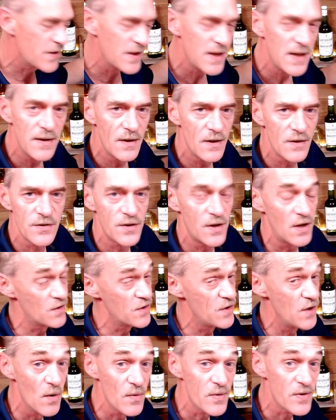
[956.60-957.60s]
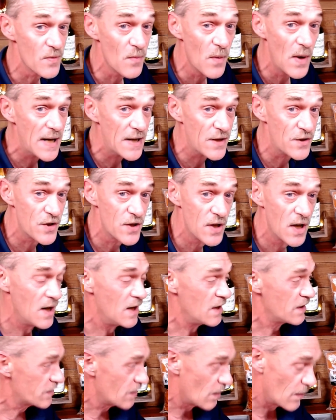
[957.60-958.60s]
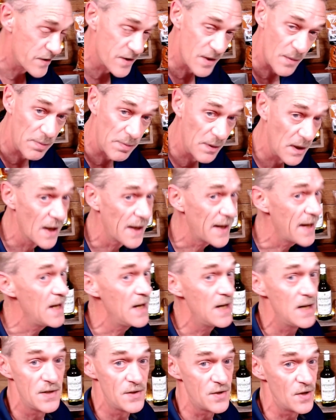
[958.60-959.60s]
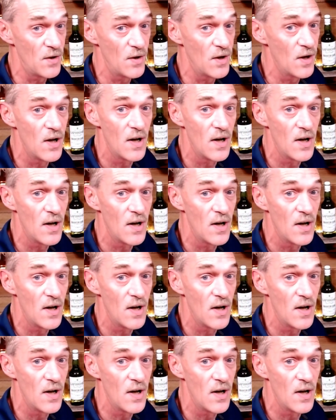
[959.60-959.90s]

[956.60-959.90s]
there's no switch, so it's a plug in and turn on